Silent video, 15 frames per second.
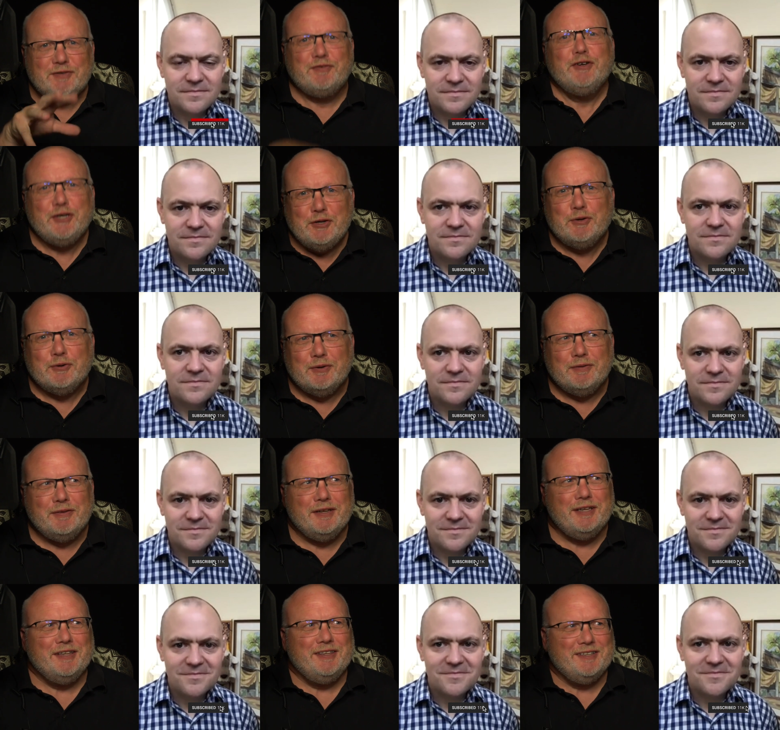Speaker 1: for you.
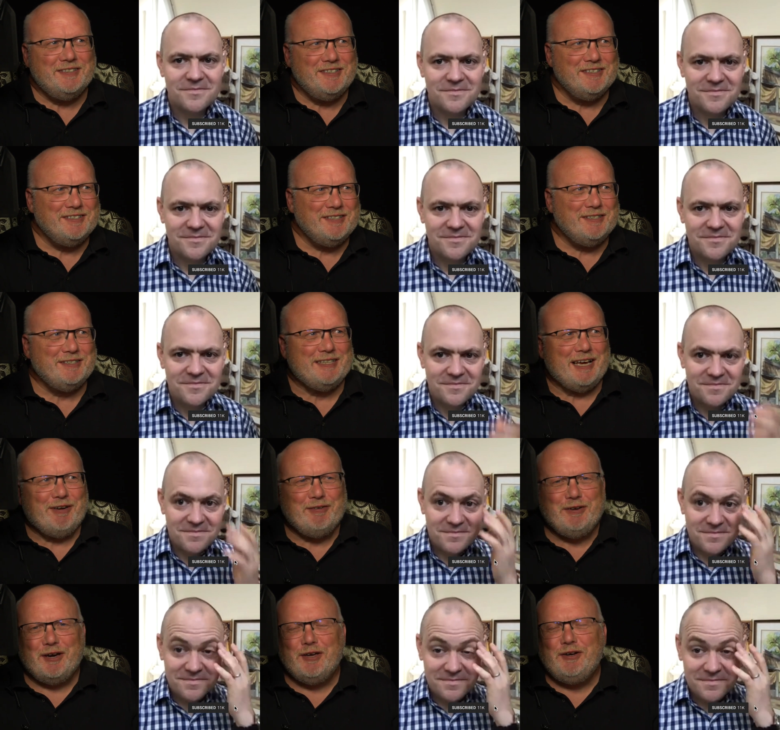This is a
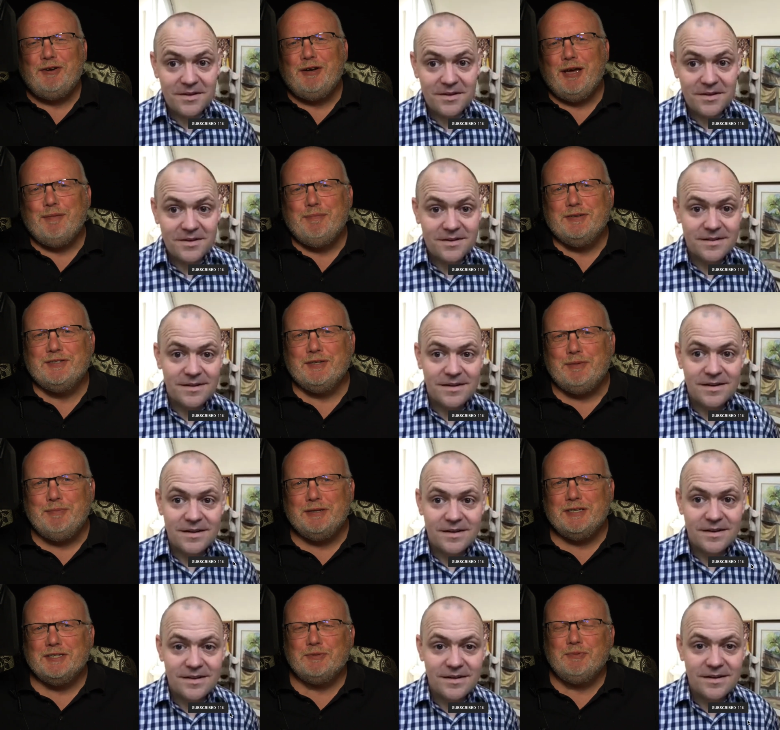down under episode
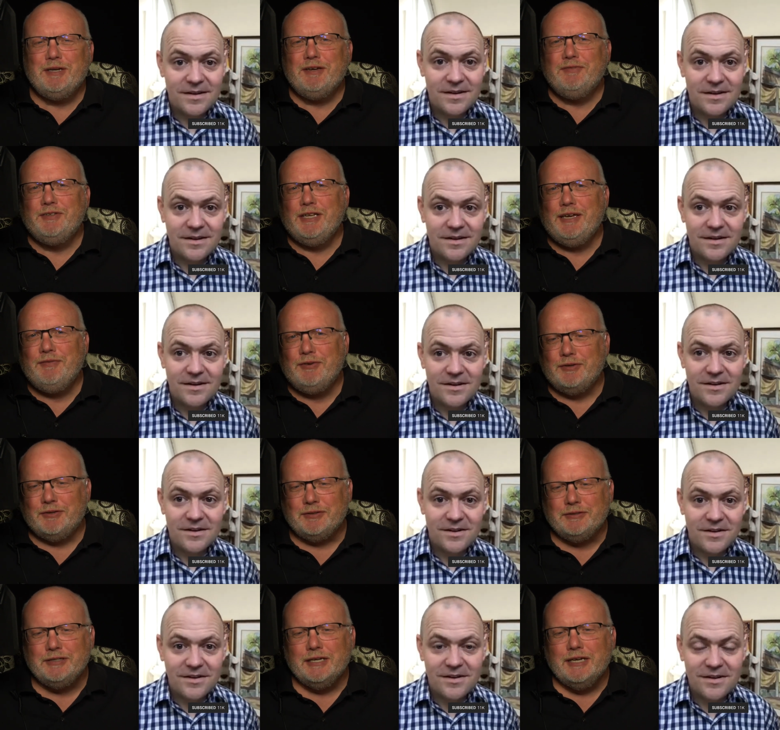because we have David
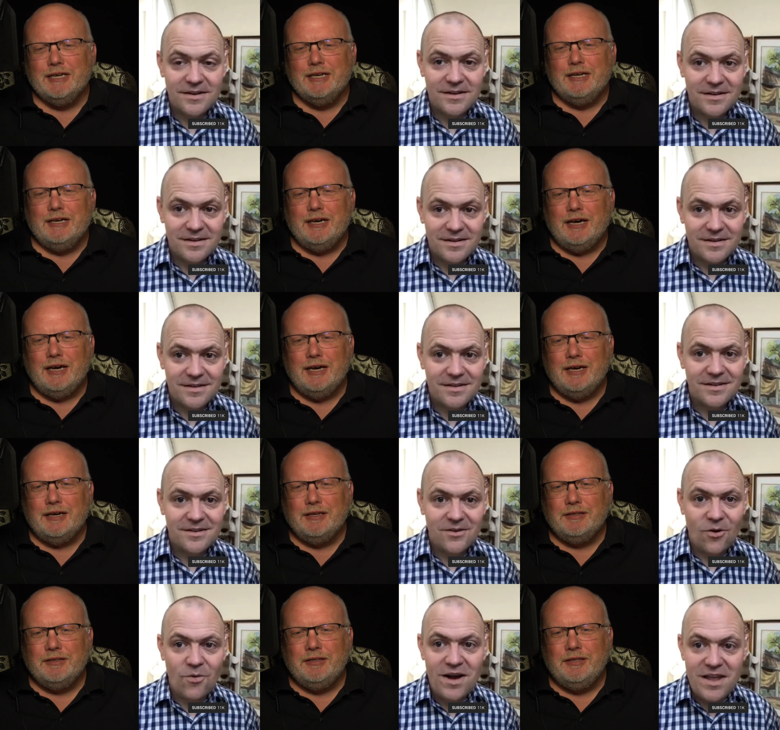Ould. Uh,
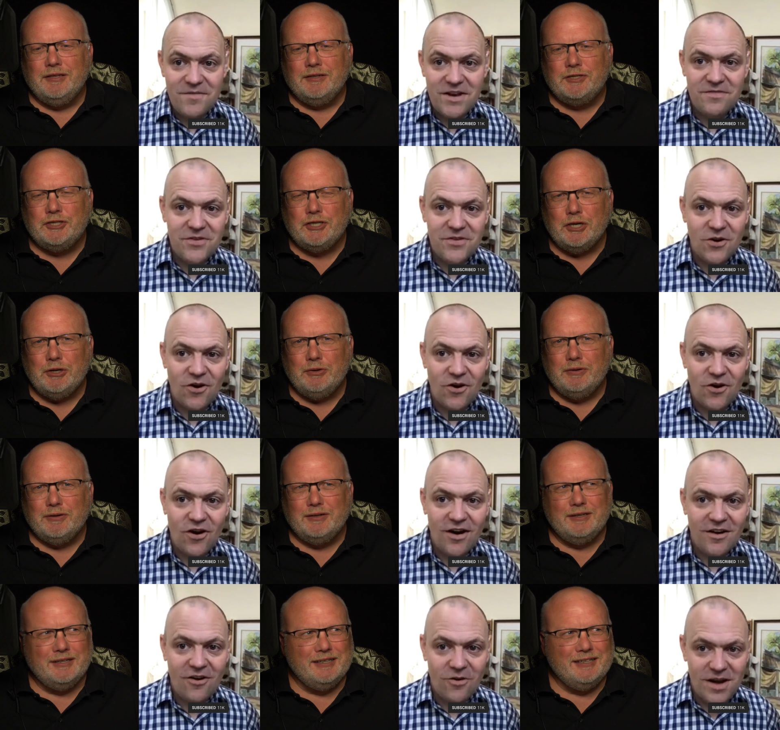or even show... if
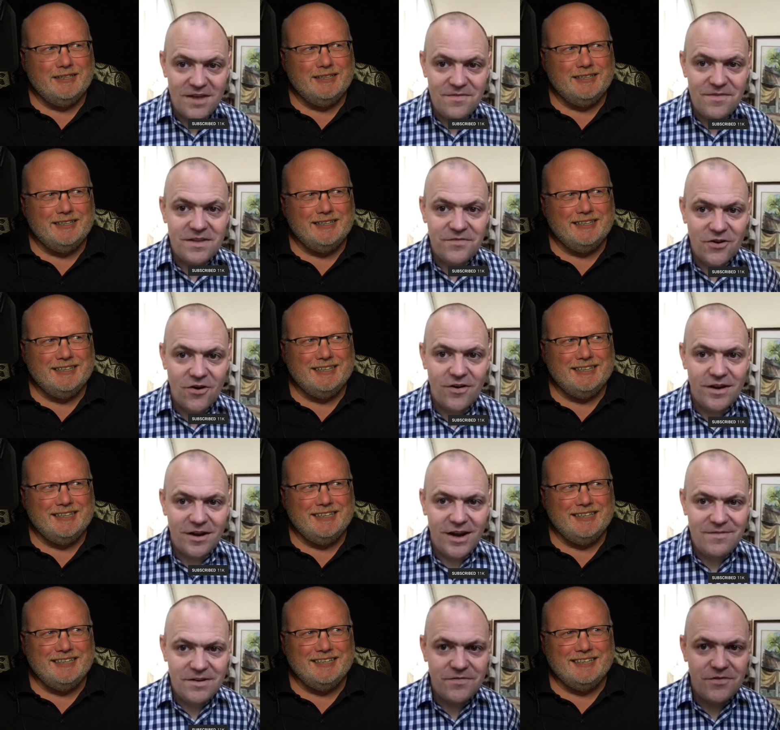you're,
Speaker 2: or even if
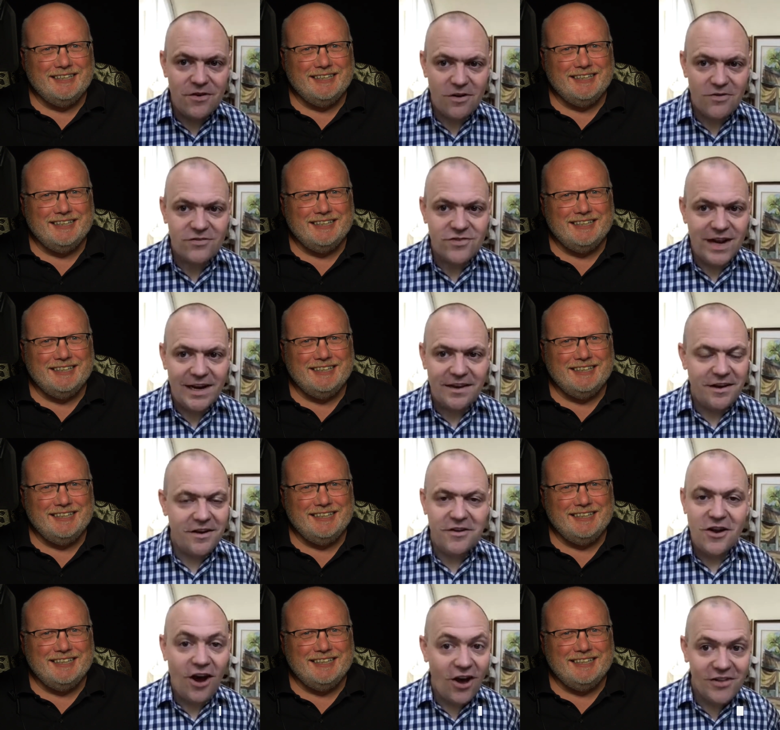you're, even if you're Australian
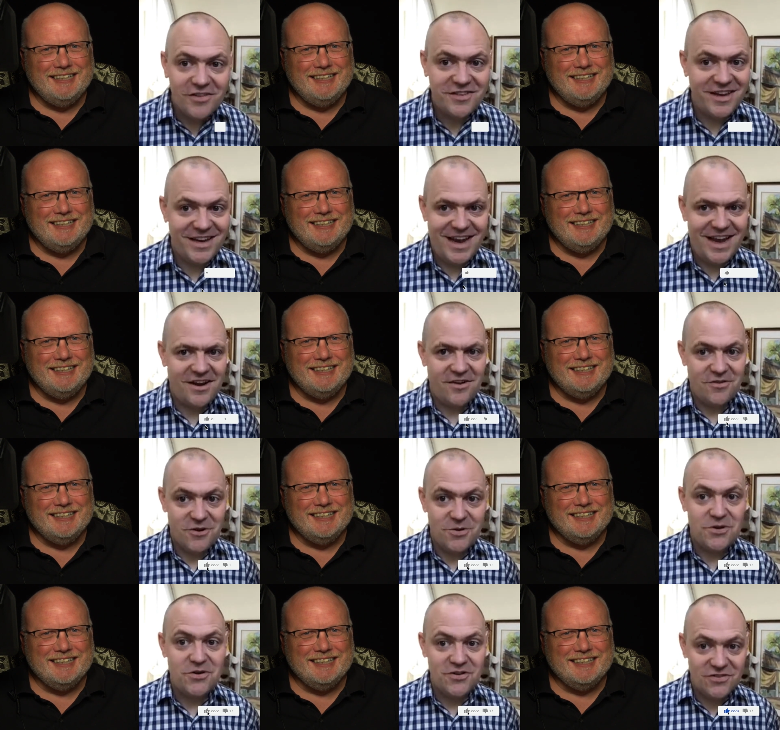and you can't see a kangaroo,
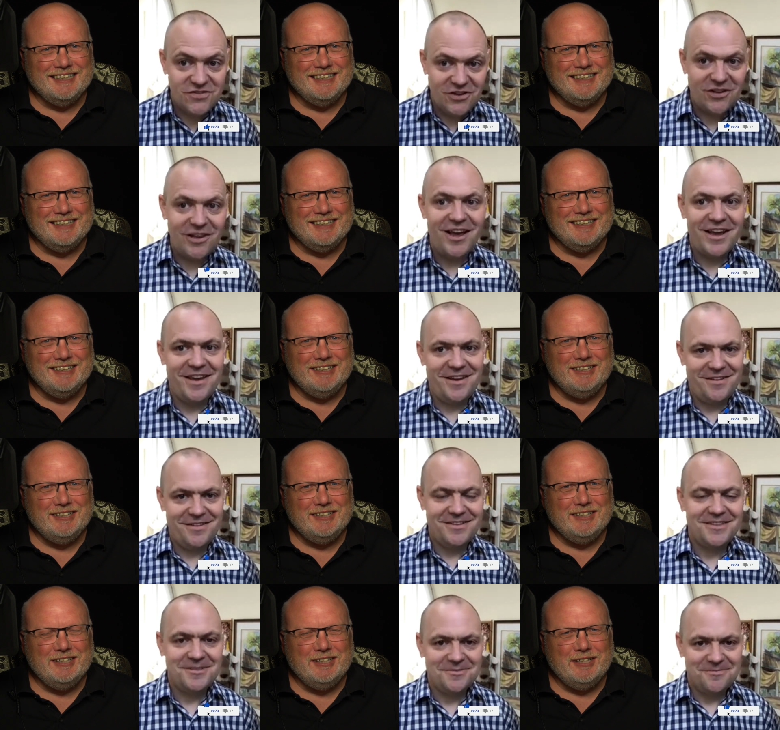you can still like it.
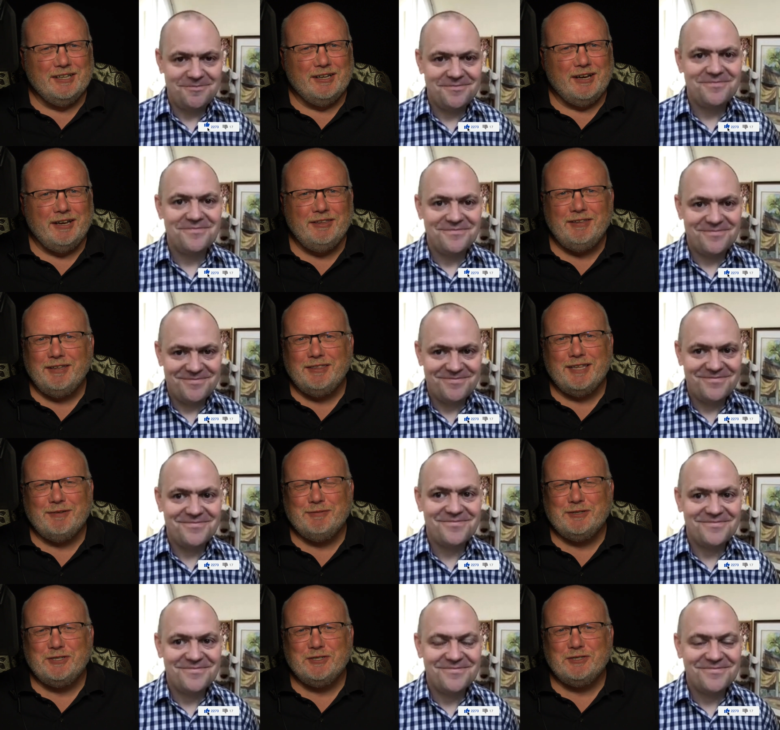
Speaker 1: I thought that
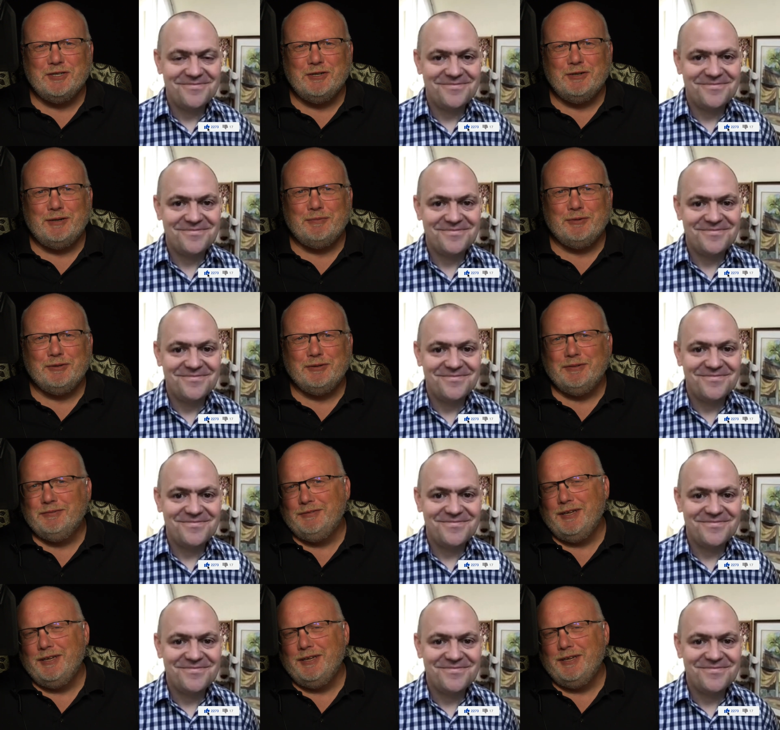was just a normal